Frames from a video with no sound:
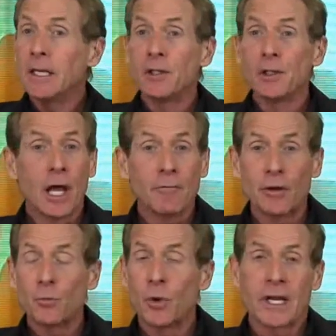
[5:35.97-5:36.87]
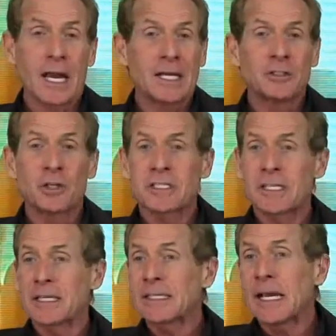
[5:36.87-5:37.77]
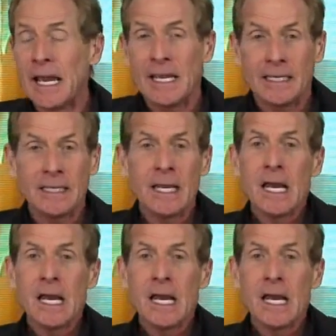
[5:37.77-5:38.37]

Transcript: you love it when a guy just says, hey,